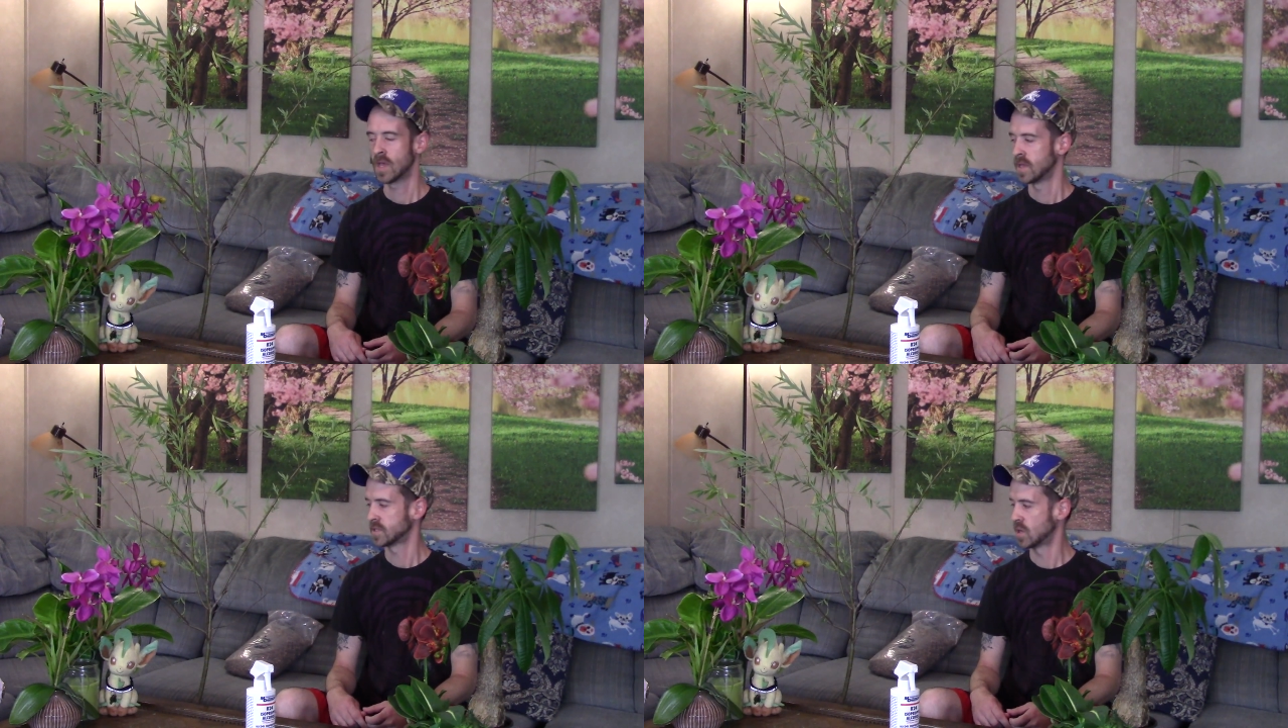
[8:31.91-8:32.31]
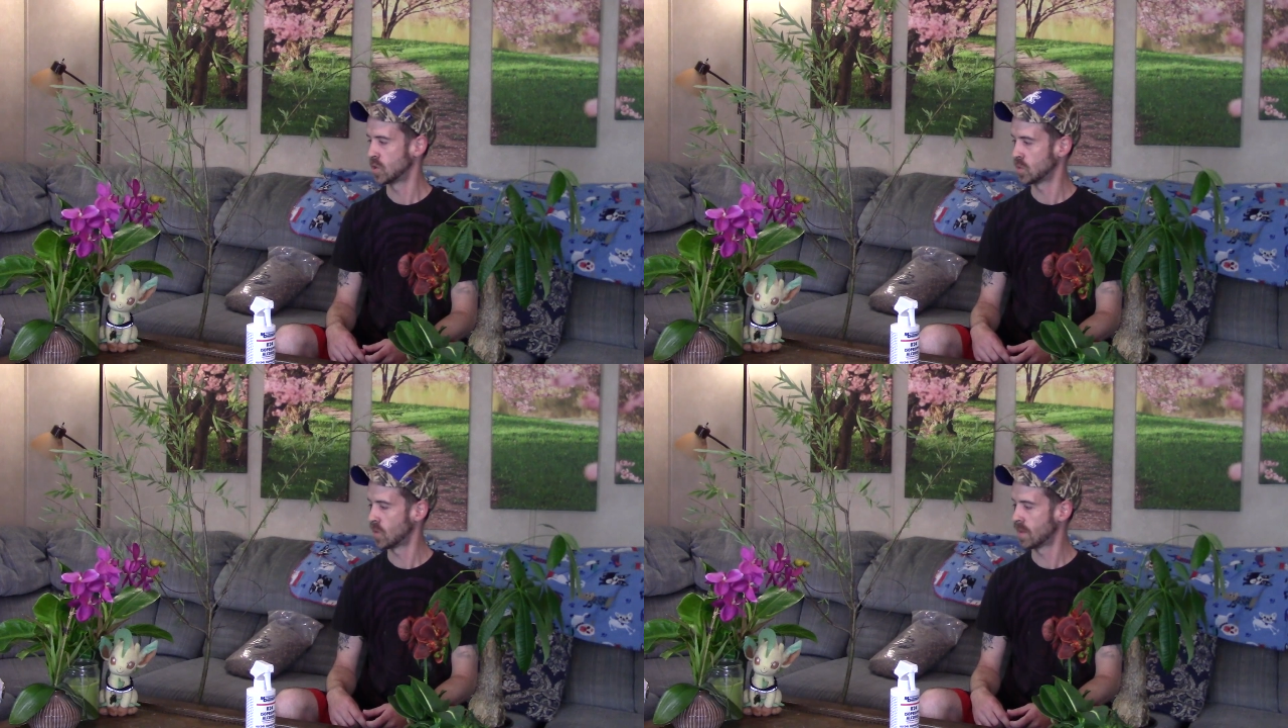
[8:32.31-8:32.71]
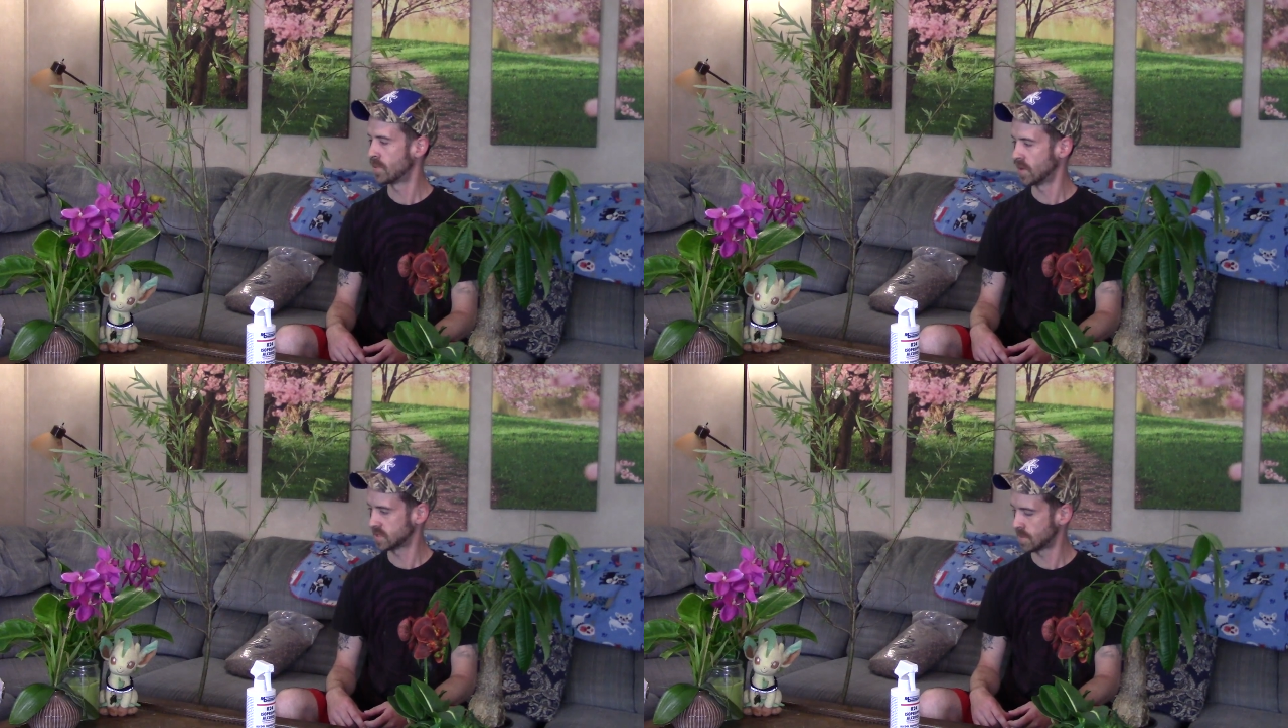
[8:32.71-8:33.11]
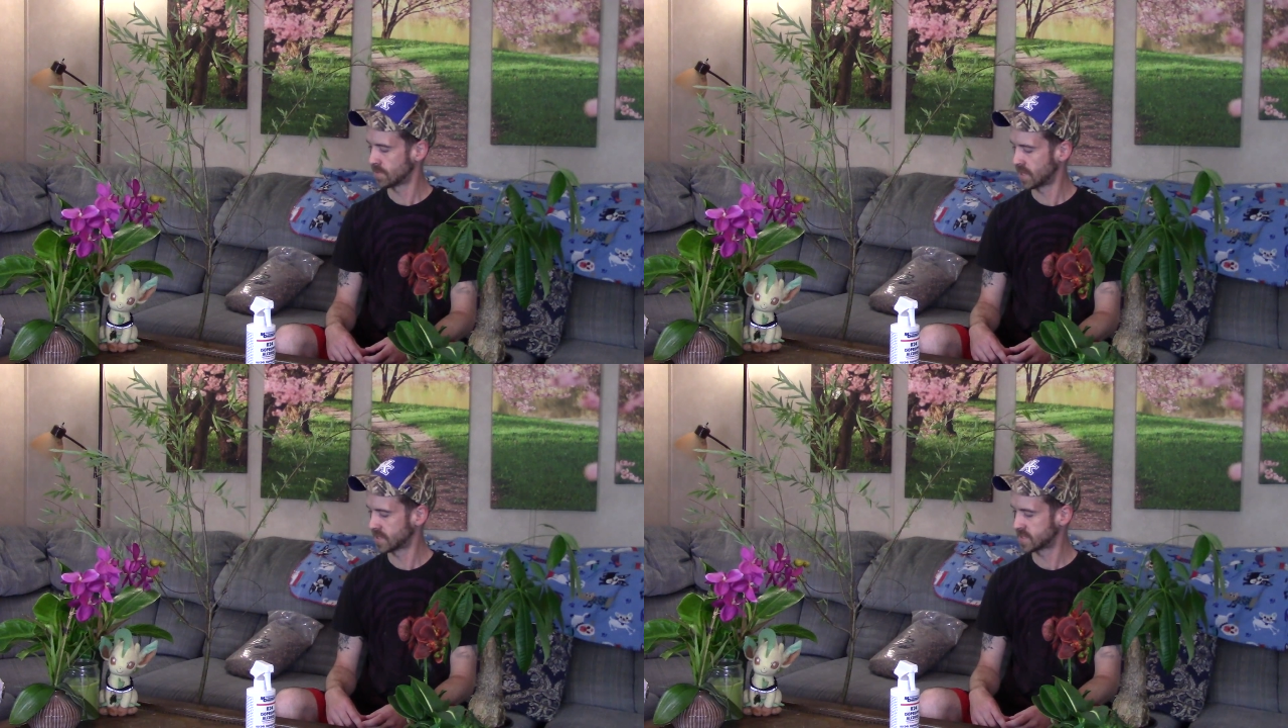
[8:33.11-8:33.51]
so you want to put it
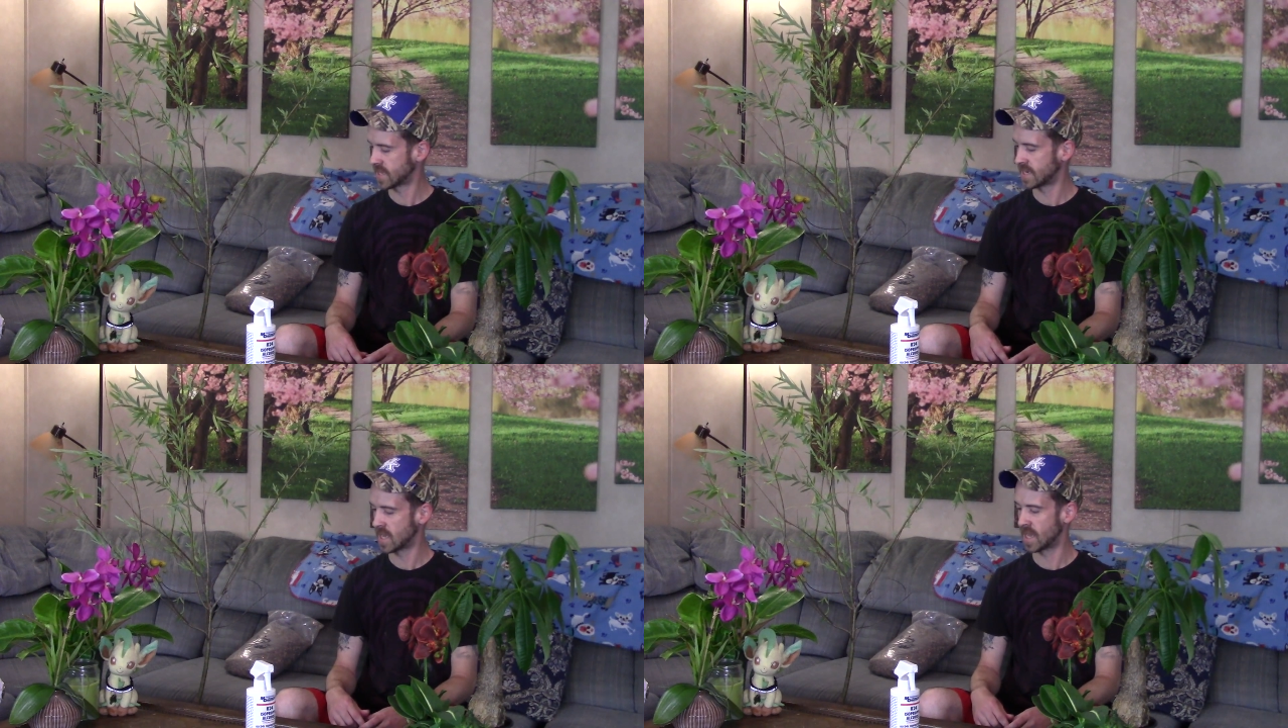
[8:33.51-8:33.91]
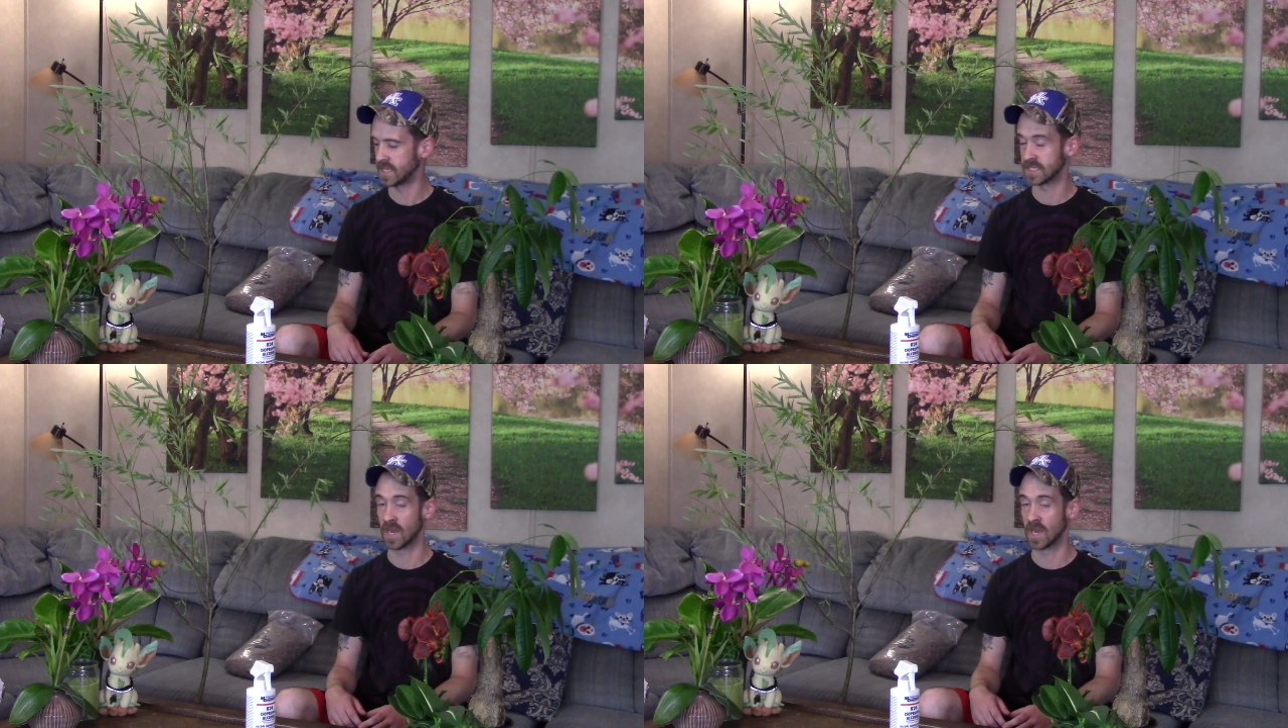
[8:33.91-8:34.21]
someplace that it's